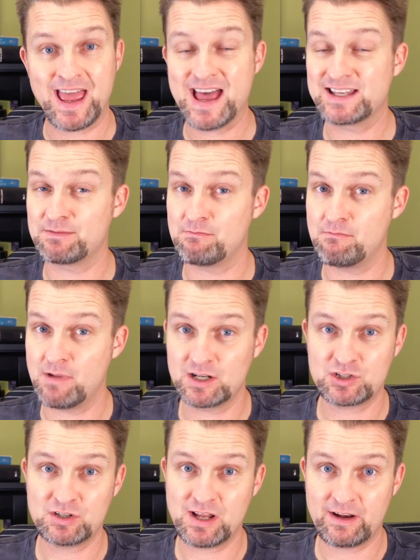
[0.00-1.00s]
as
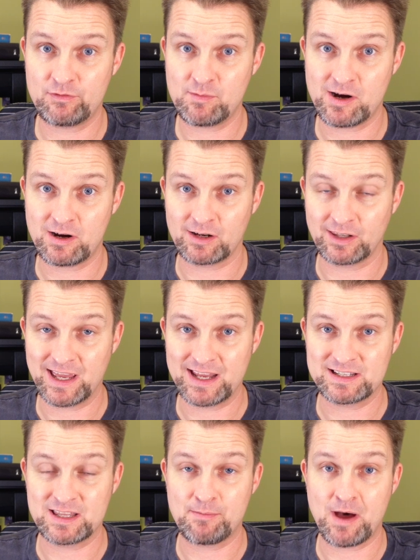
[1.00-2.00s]
much Native American land
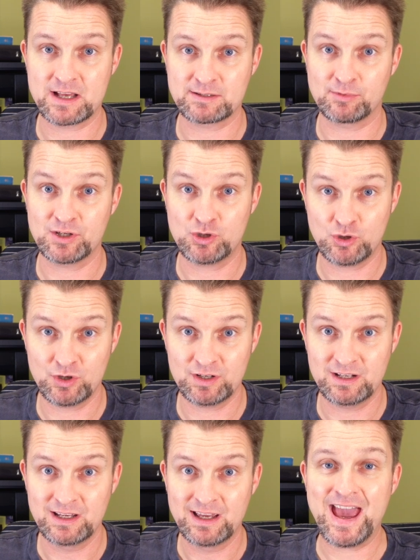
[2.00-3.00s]
as they possibly
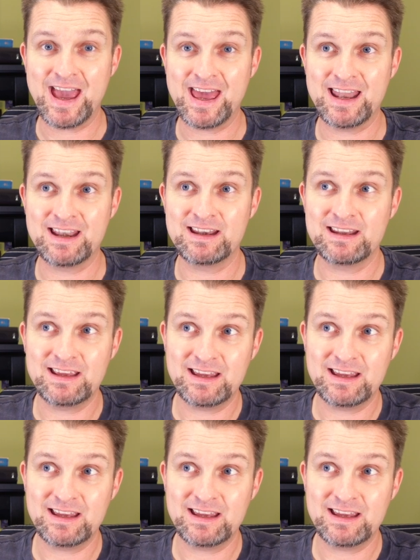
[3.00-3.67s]
could, and